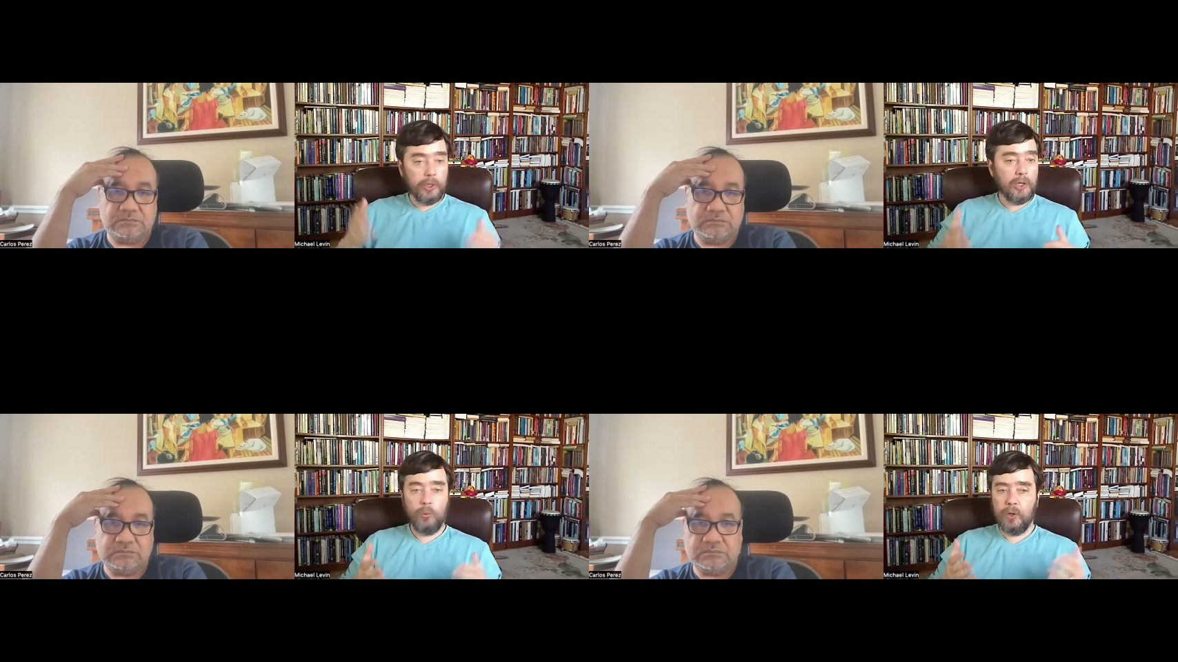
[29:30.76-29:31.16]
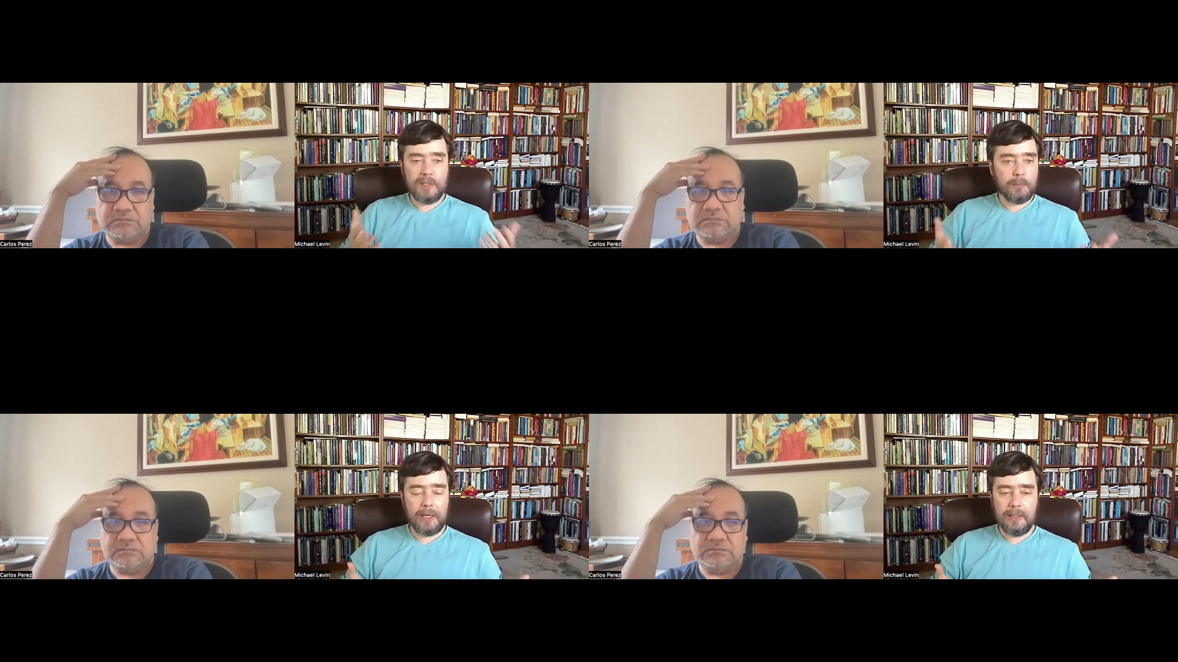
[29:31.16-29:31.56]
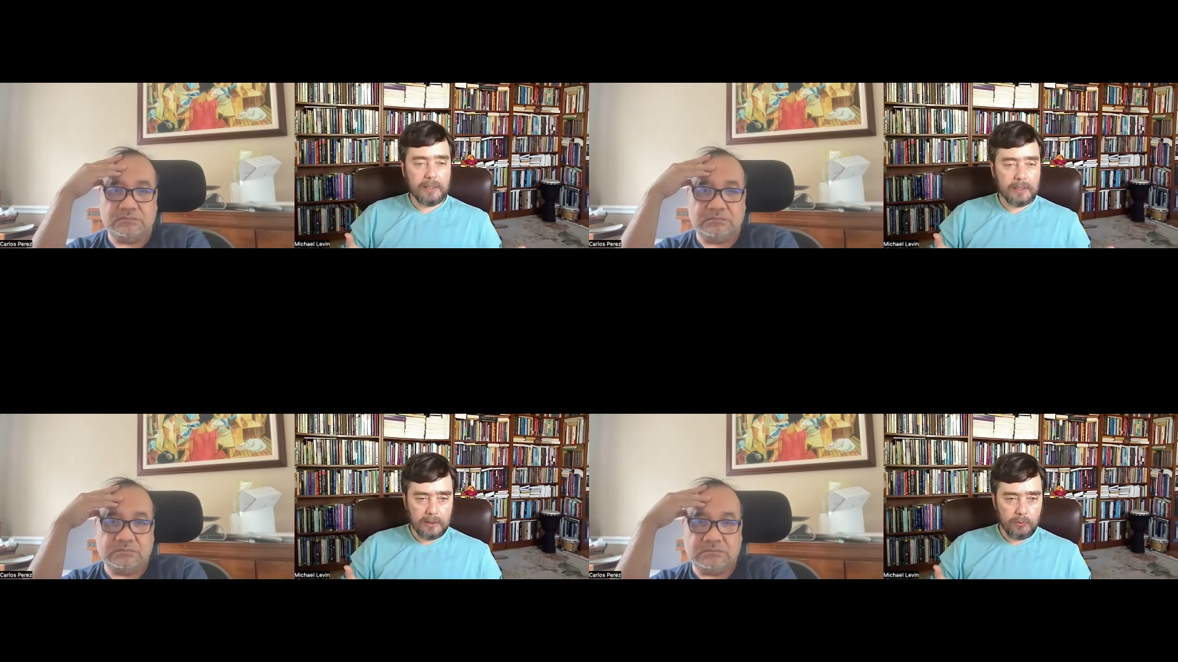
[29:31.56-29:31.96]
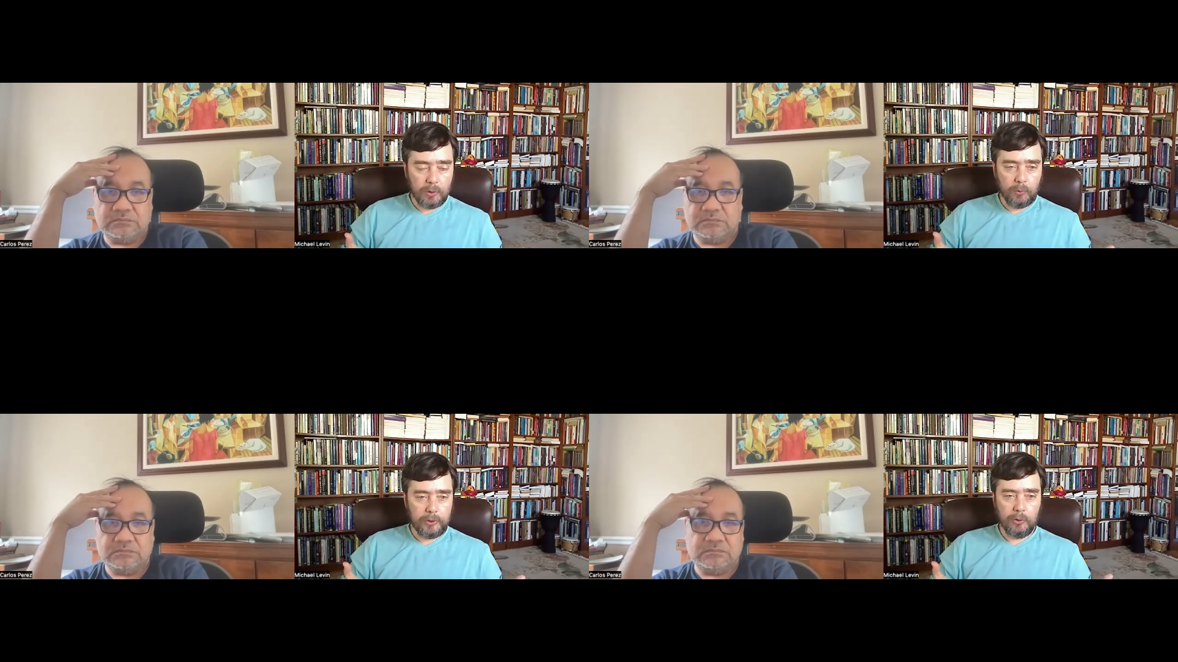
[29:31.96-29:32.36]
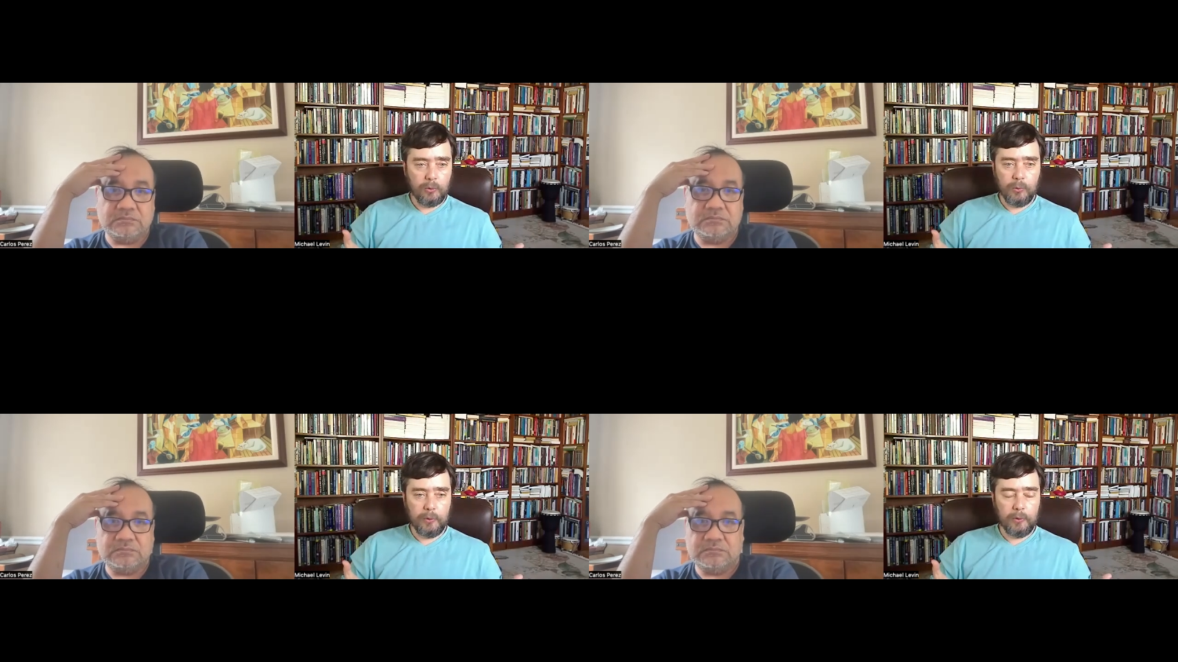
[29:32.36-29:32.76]
Speaker 1: cone in what space is it what, what you
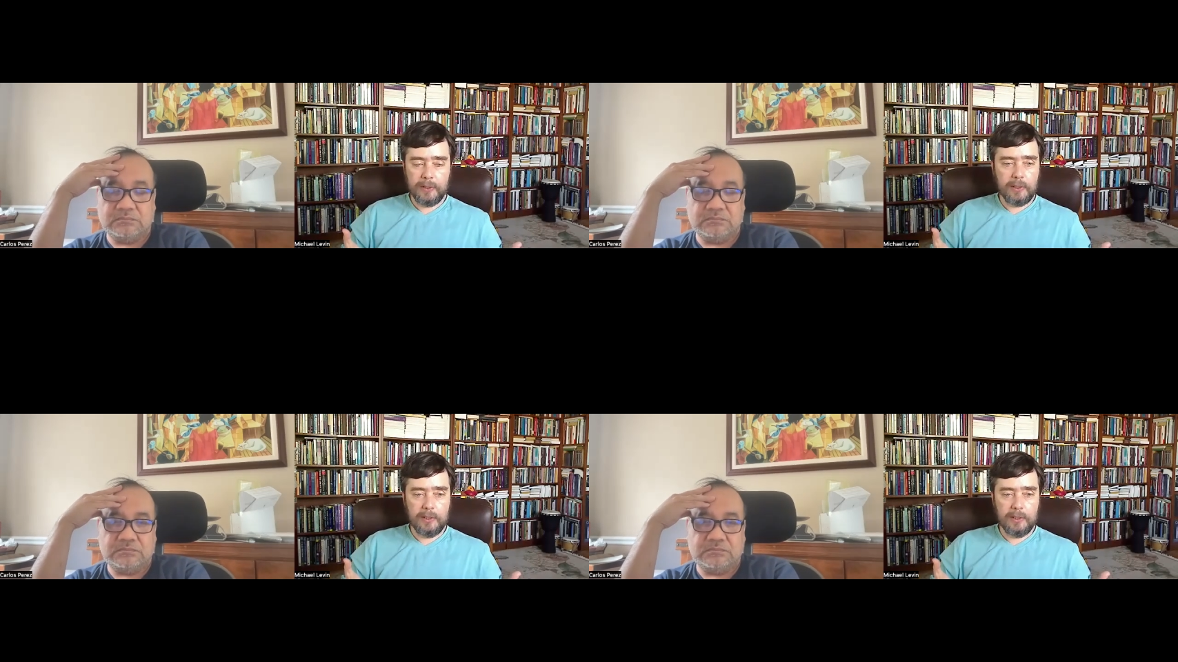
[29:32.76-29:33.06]
know is,